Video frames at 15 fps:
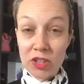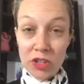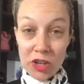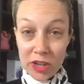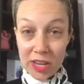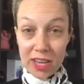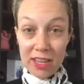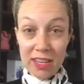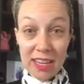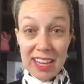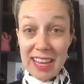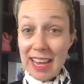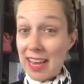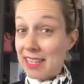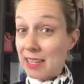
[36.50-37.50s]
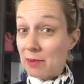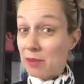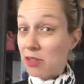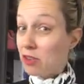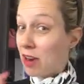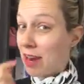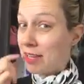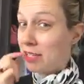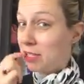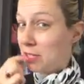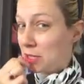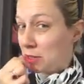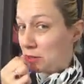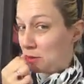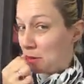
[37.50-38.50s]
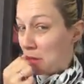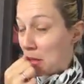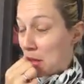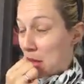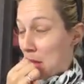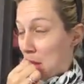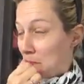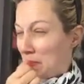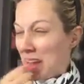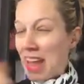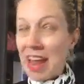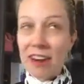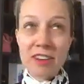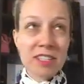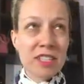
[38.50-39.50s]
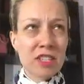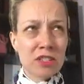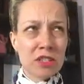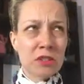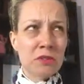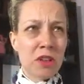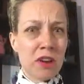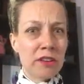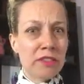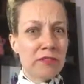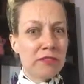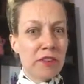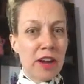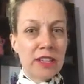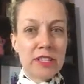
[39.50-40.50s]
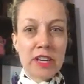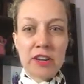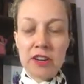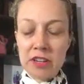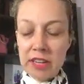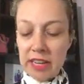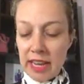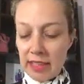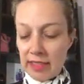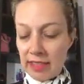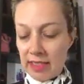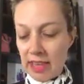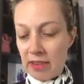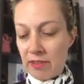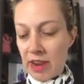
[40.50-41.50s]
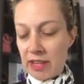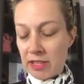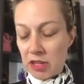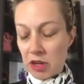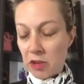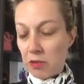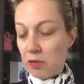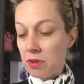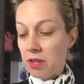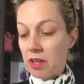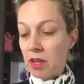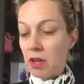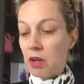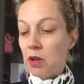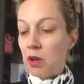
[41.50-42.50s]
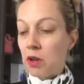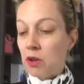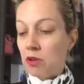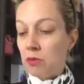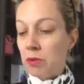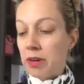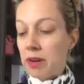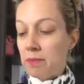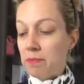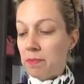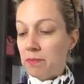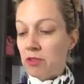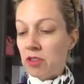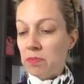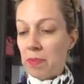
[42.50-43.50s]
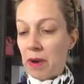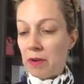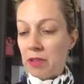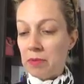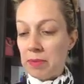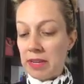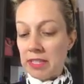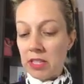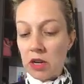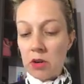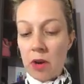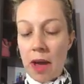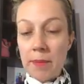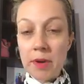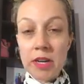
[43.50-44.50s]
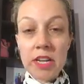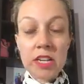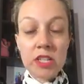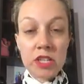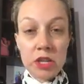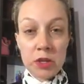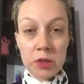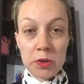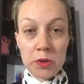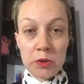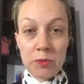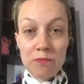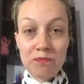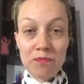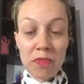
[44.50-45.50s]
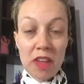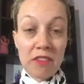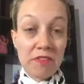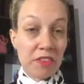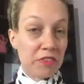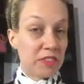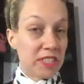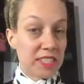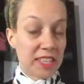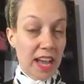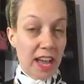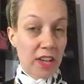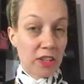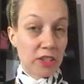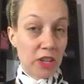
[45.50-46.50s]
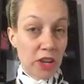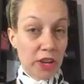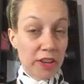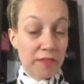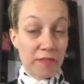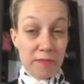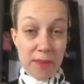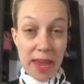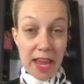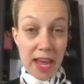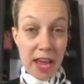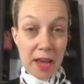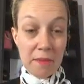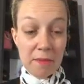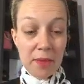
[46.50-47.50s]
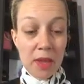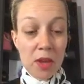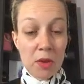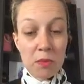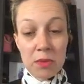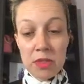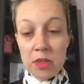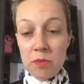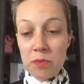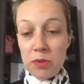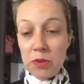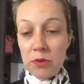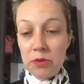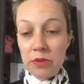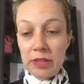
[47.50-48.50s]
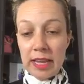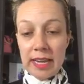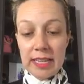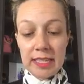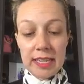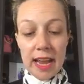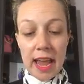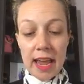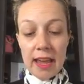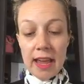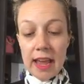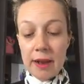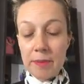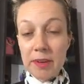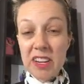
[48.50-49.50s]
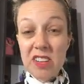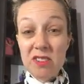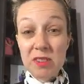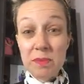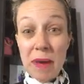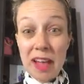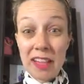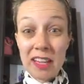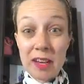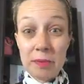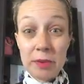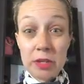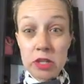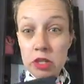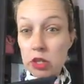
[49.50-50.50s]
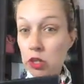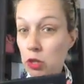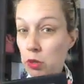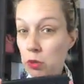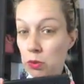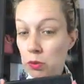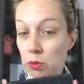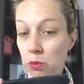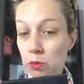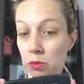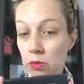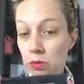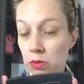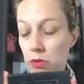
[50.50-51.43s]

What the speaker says: look as I was trying to do. And my hair is a little too long in the front, so I couldn't get the thing right. So we're gonna just bear with me. So I'm gonna do a 50s style look of makeup with you beautiful ladies today. And I'm gonna use palette number 2